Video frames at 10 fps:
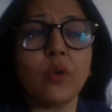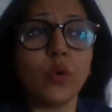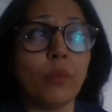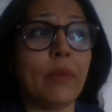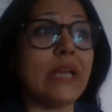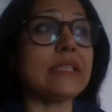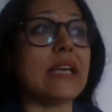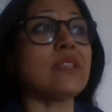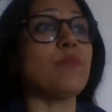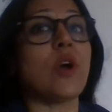who may
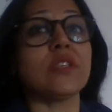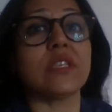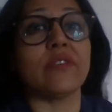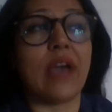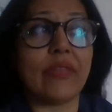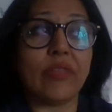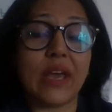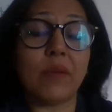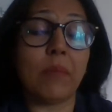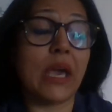test positive and
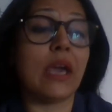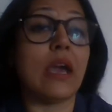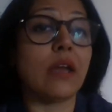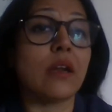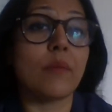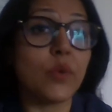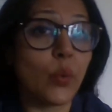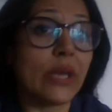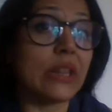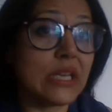they may end up
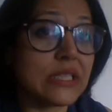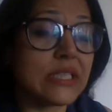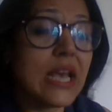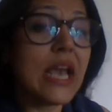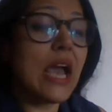doing this.